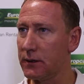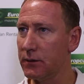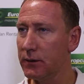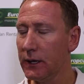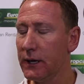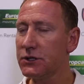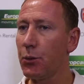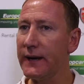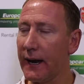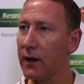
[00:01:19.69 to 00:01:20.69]
So
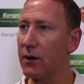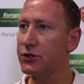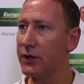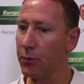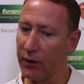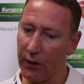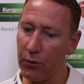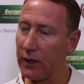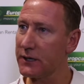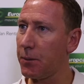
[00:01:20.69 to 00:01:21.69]
to win that last year with the
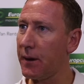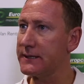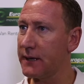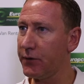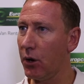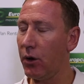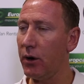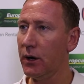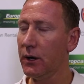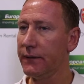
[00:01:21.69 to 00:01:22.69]
nucleus of players they've got,
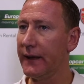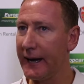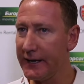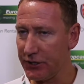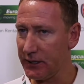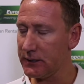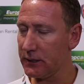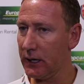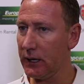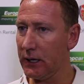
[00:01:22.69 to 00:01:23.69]
the
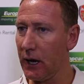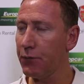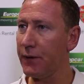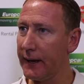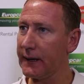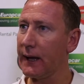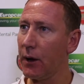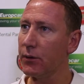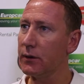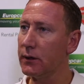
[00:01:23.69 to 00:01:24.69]
ages, hopefully they can
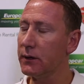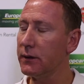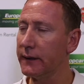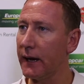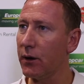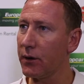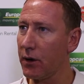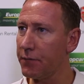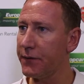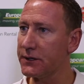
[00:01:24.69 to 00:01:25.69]
go on and get a lot of
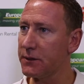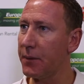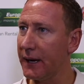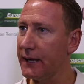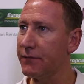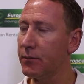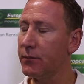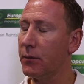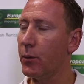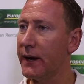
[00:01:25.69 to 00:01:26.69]
confidence and belief
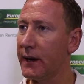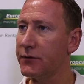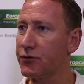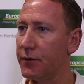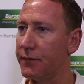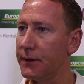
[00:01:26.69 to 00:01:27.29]
and win another trophy.